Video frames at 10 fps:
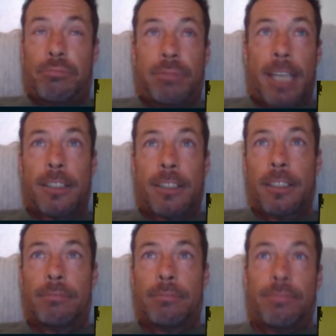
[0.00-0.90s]
less
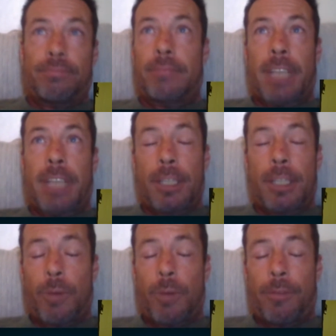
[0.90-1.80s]
than 10
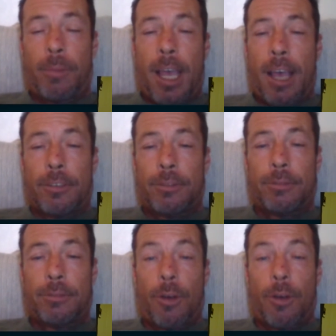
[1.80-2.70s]
minutes away from the house.
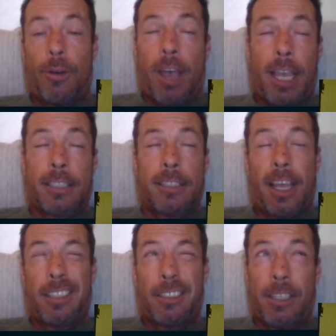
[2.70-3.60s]
So I guess
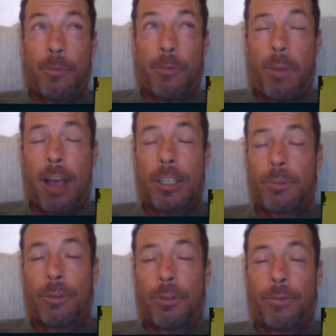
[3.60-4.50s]
that's even
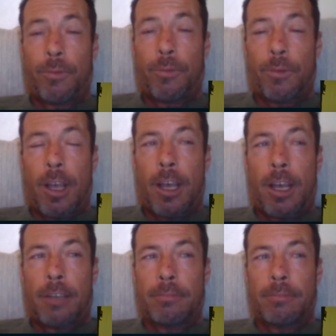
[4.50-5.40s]
possible.
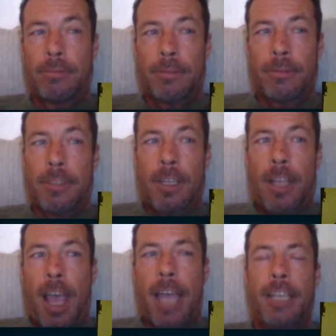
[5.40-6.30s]
Uh,
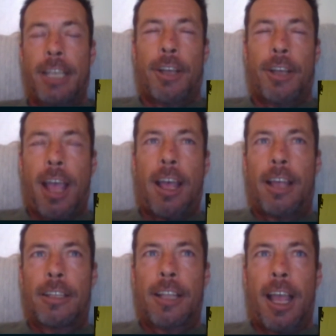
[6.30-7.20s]
I didn't.
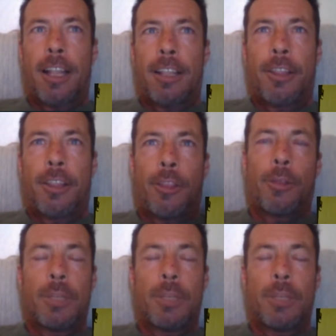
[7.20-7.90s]
The